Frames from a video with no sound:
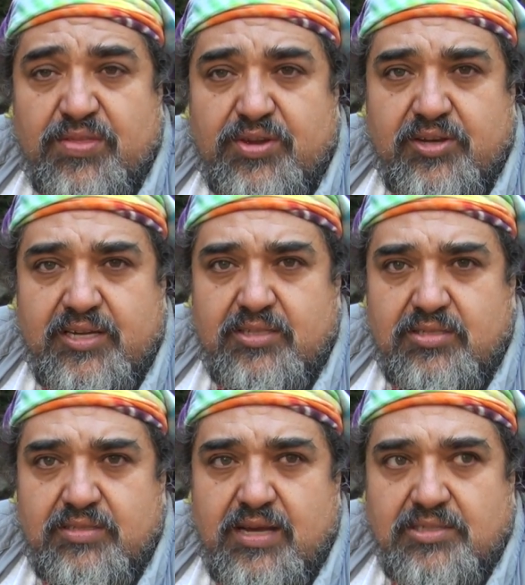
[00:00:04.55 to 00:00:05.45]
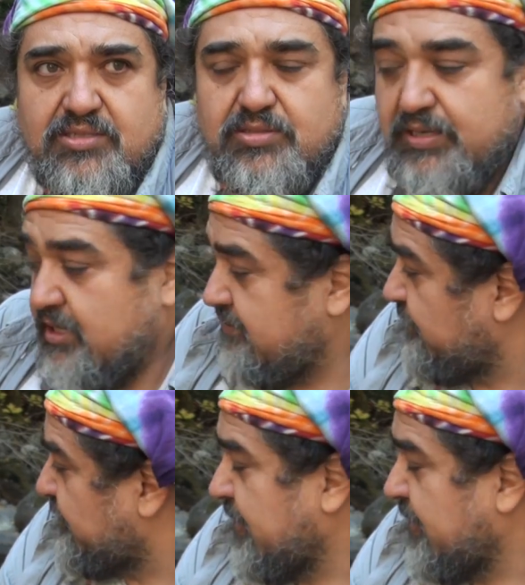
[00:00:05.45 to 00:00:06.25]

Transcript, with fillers: 30th, 2012.